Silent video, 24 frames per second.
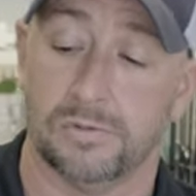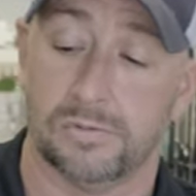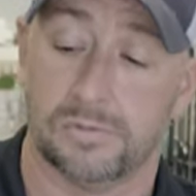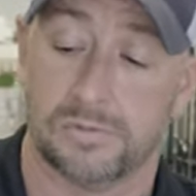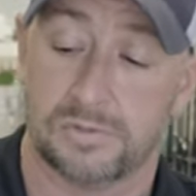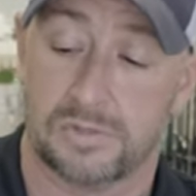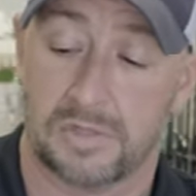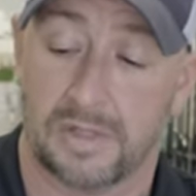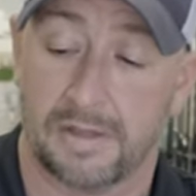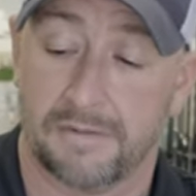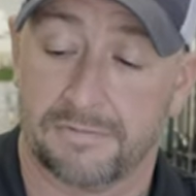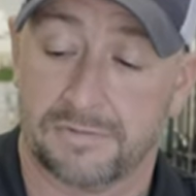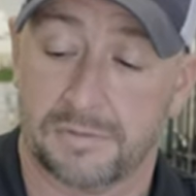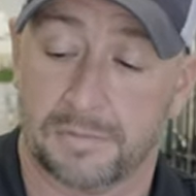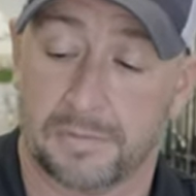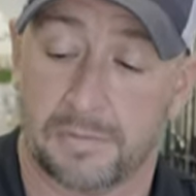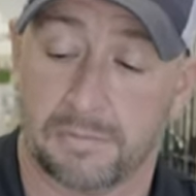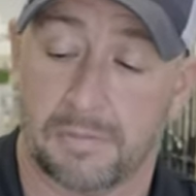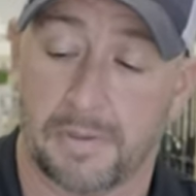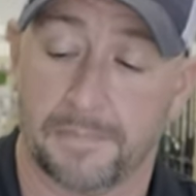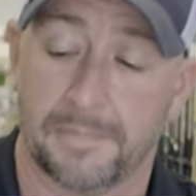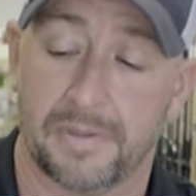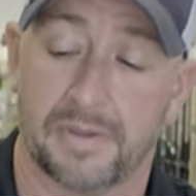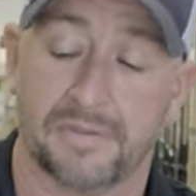use gloves, but
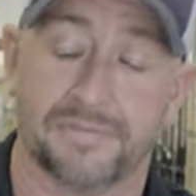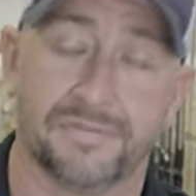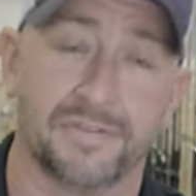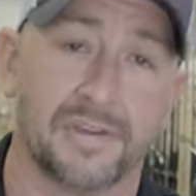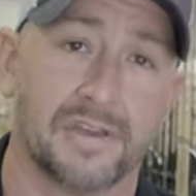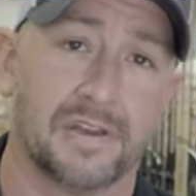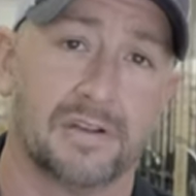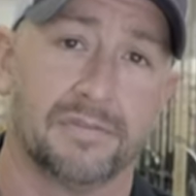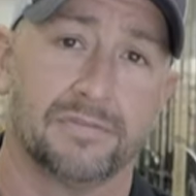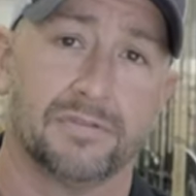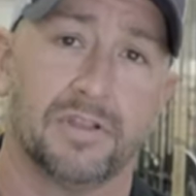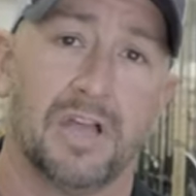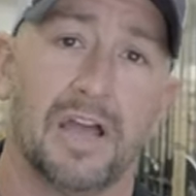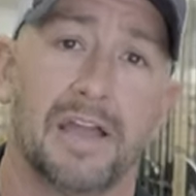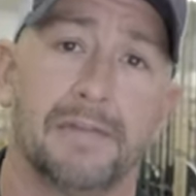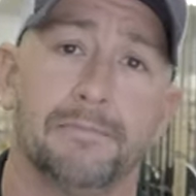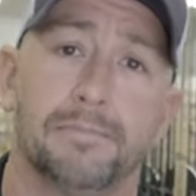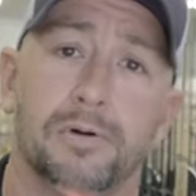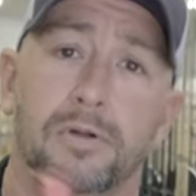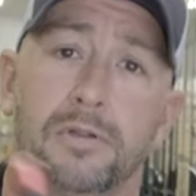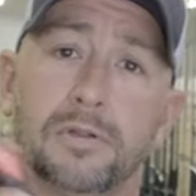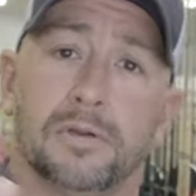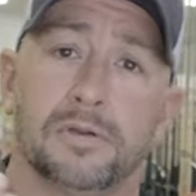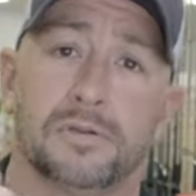I'm a big fan of line
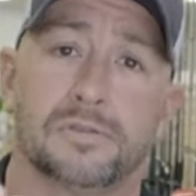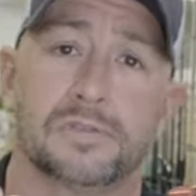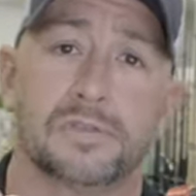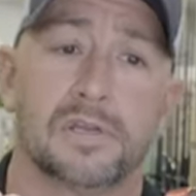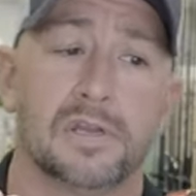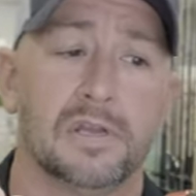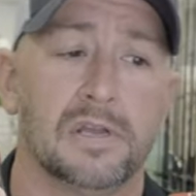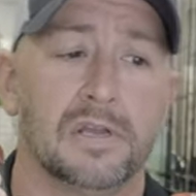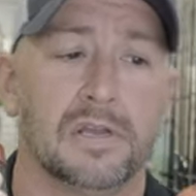pullers.